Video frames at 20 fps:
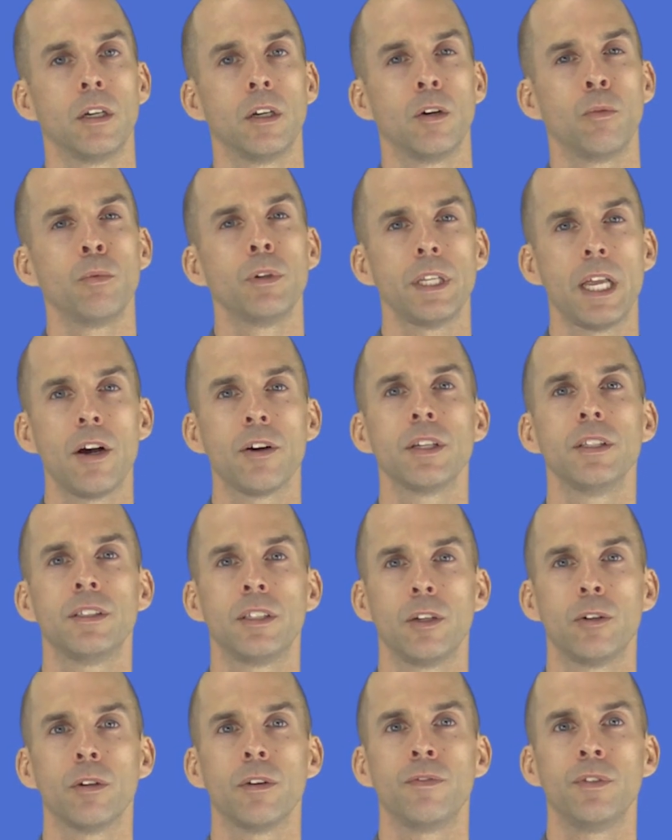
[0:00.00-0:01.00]
We'll now
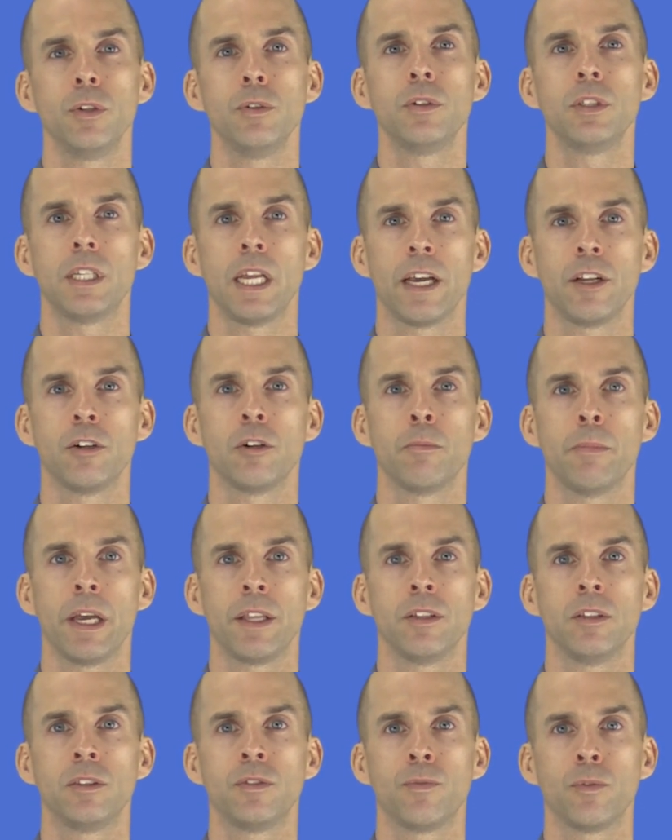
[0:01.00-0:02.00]
consider a few standard
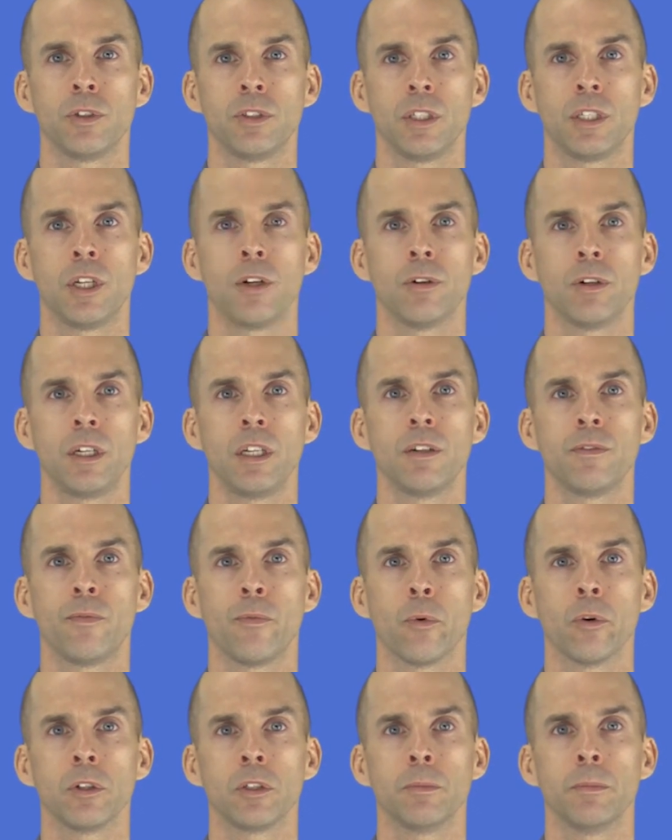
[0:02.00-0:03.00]
methods for security
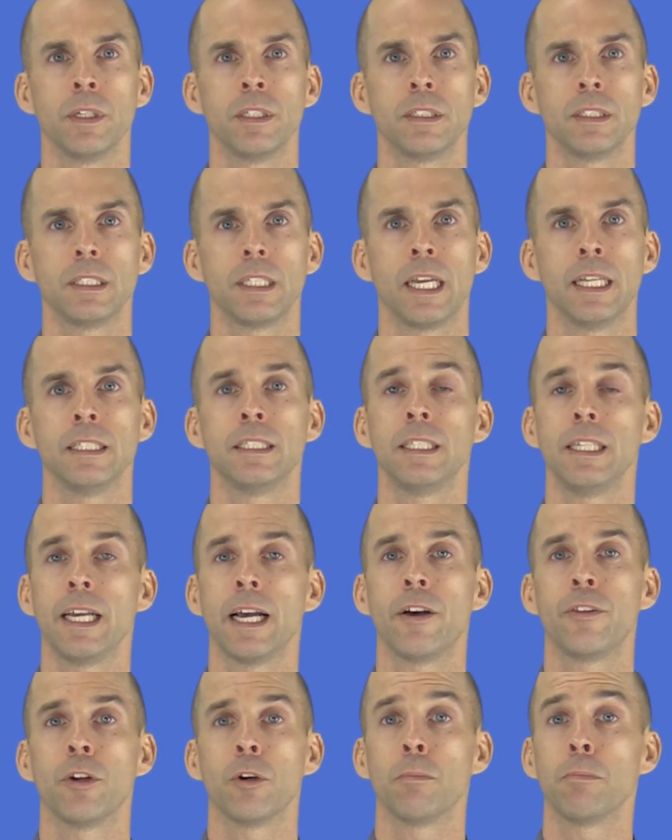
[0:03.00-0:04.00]
enforcement and see
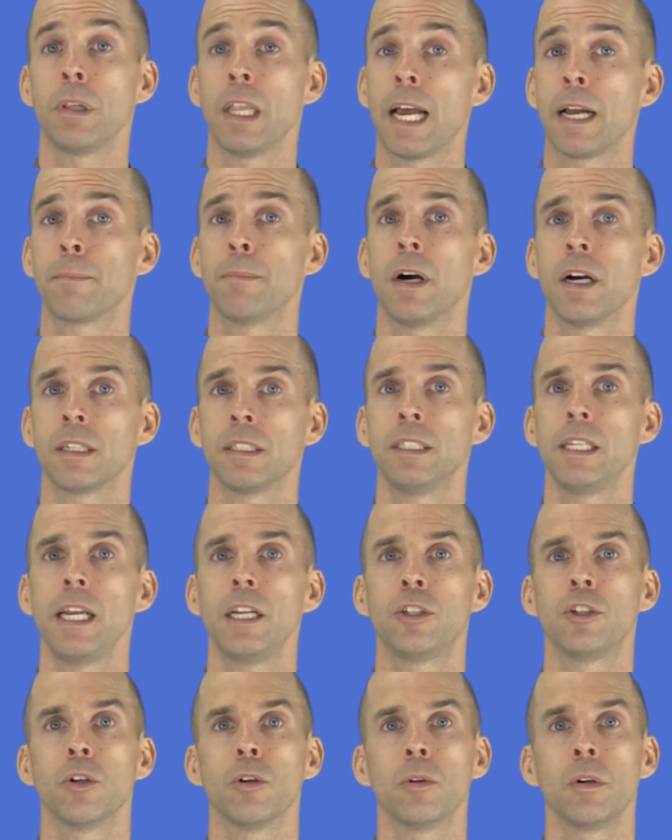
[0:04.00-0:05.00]
how their black box
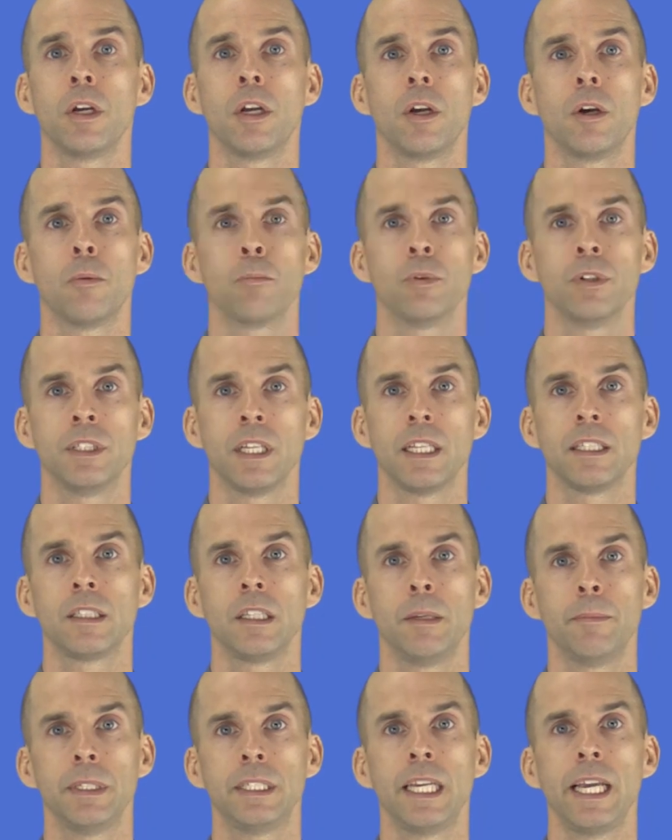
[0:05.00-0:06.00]
nature presents
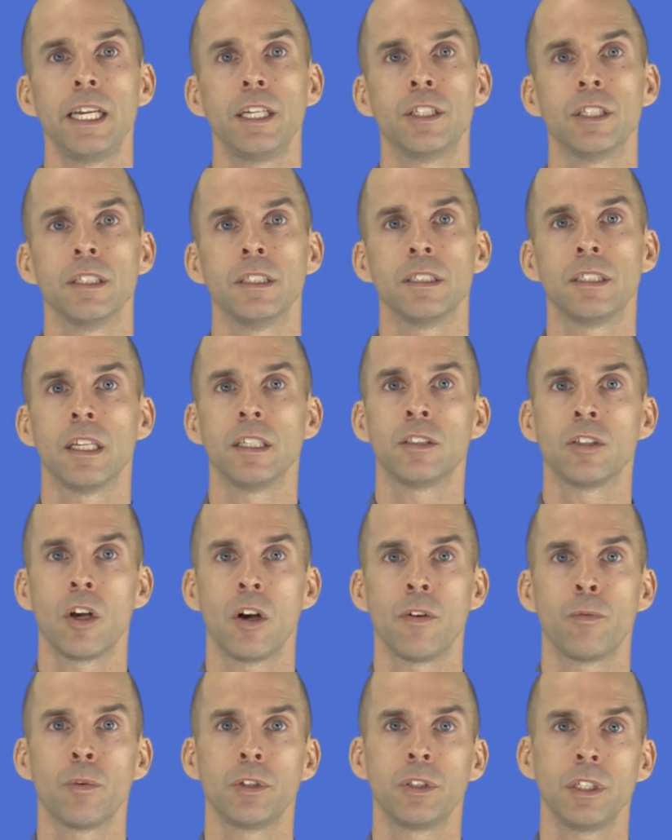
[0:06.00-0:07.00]
limitations that
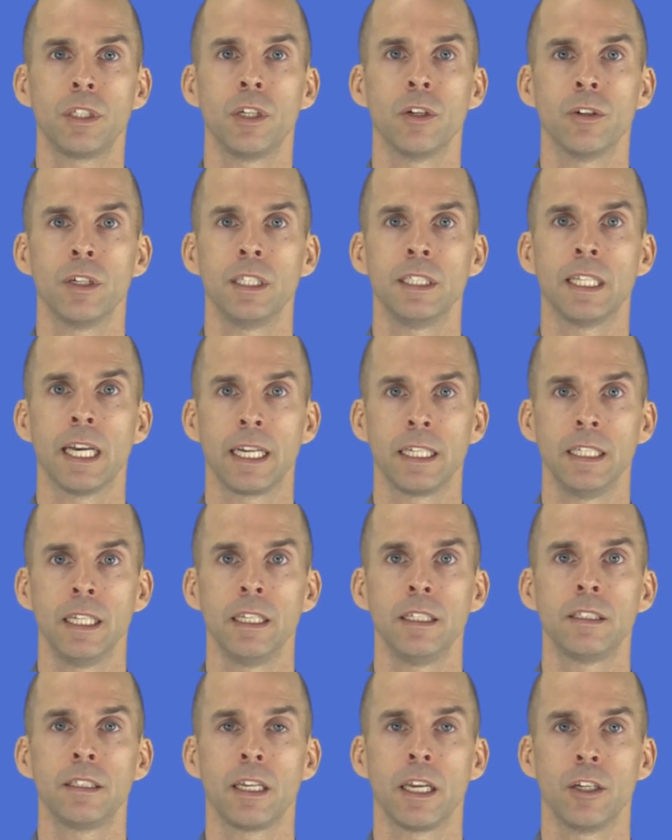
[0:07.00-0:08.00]
software security
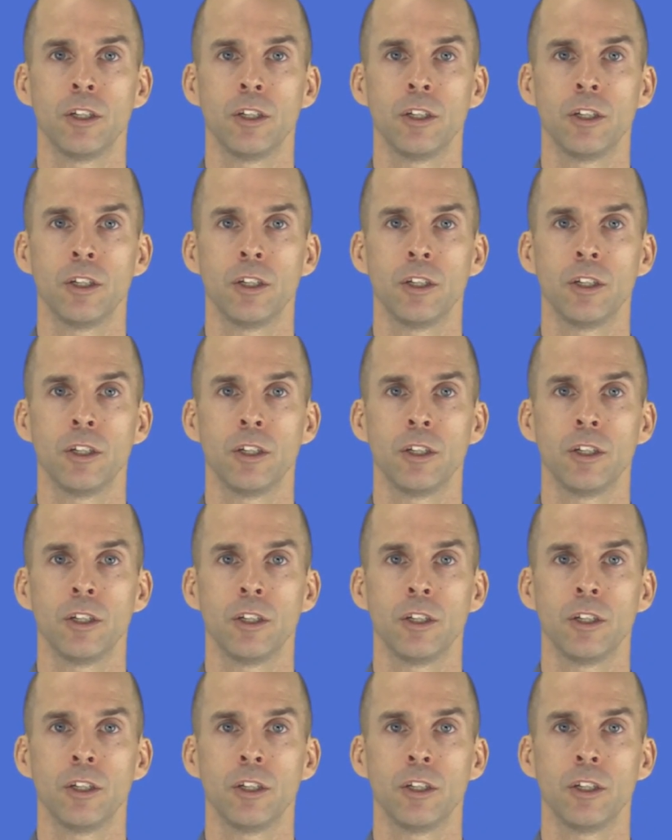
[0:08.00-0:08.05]
techniques can